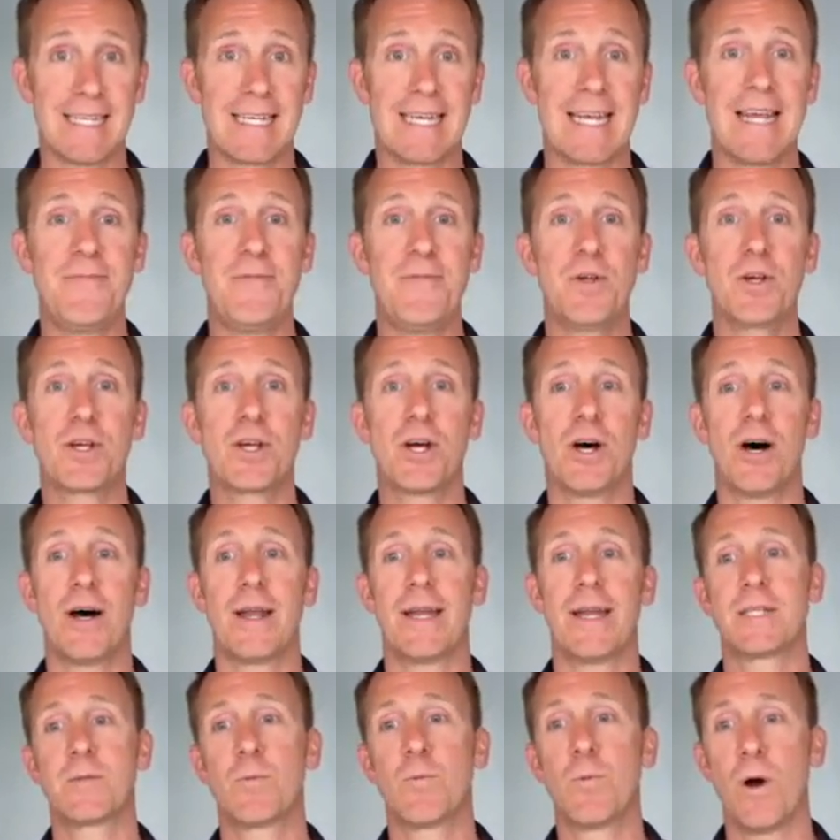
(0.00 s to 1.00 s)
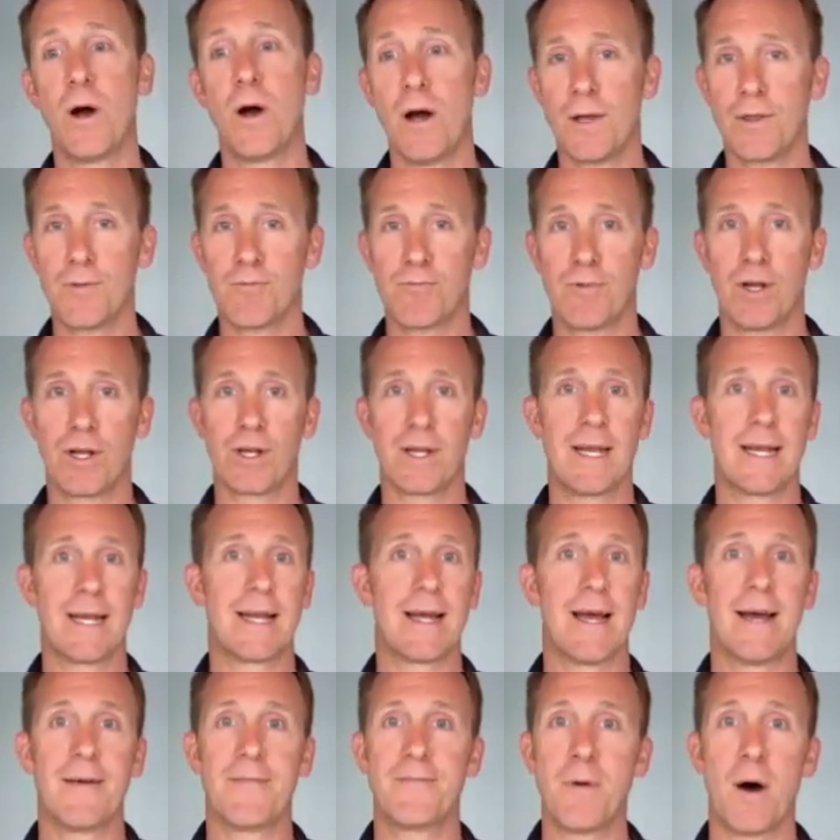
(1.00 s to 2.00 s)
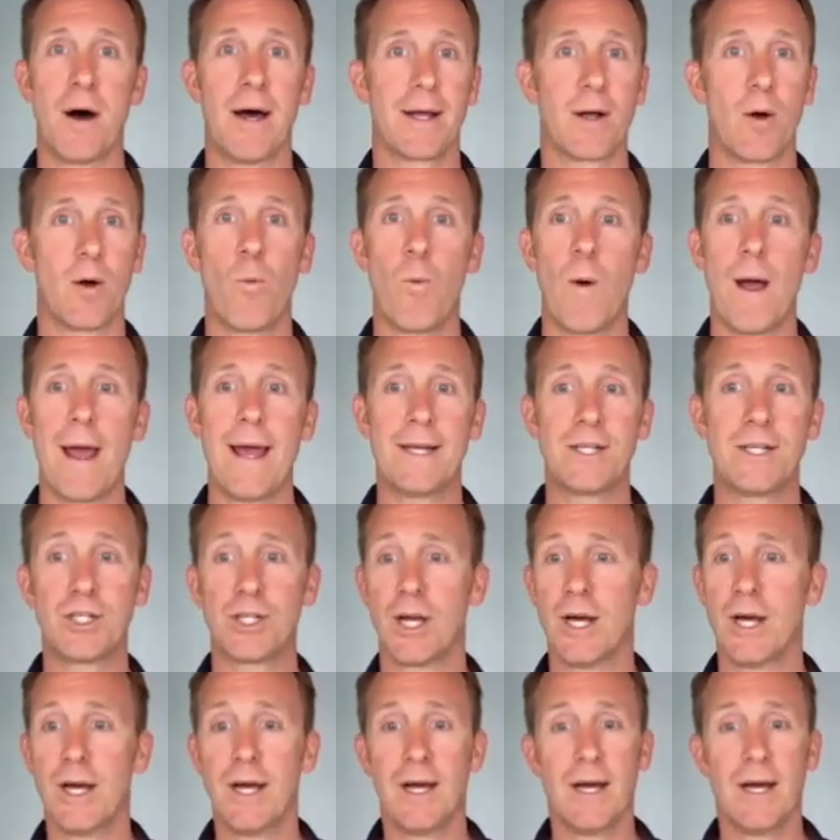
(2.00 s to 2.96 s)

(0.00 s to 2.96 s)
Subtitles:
If you can't, it's worth looking at buying a wedge,